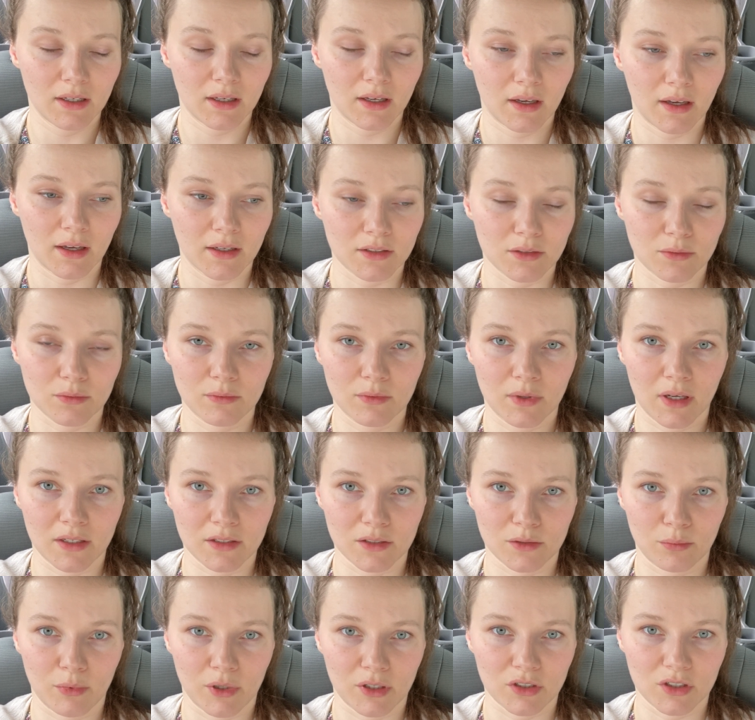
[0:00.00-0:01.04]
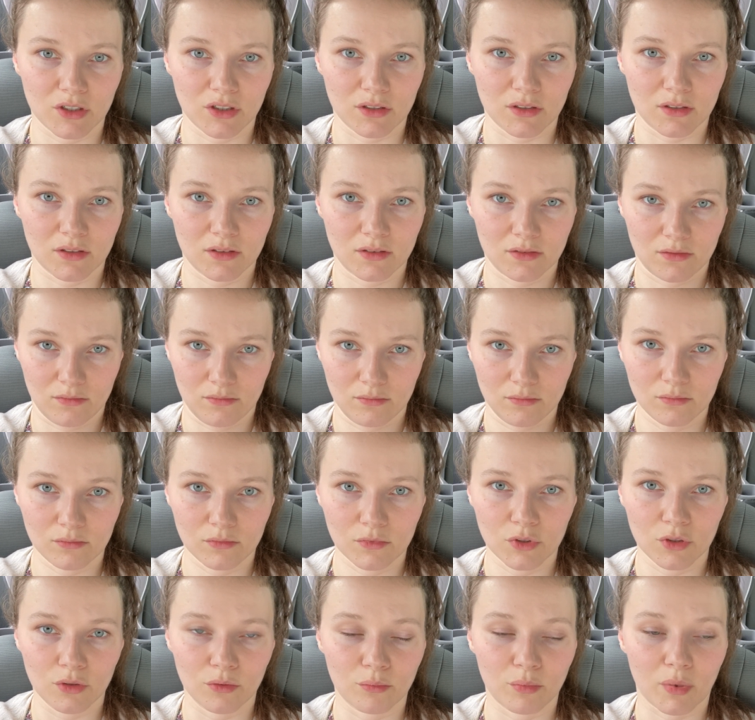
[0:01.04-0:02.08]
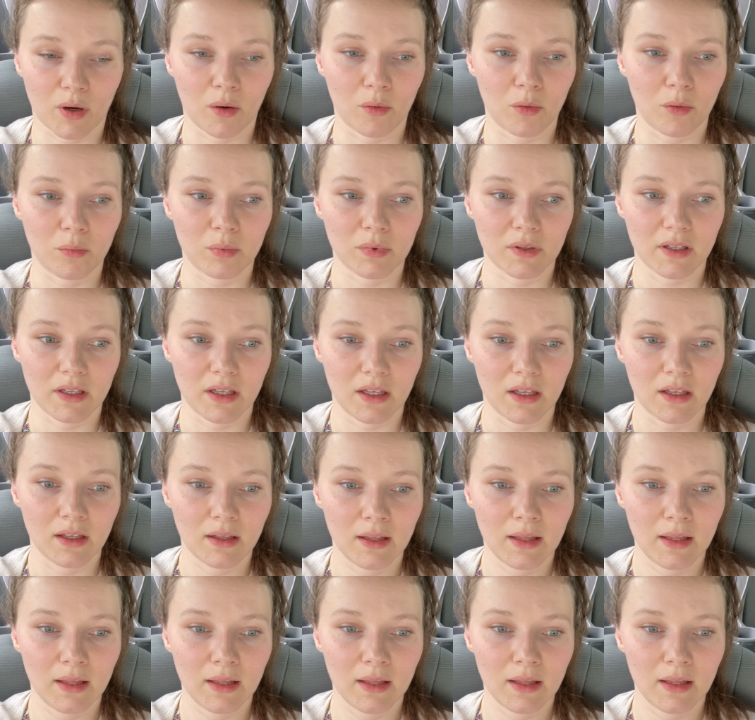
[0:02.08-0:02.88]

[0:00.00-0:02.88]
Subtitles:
as much as she would probably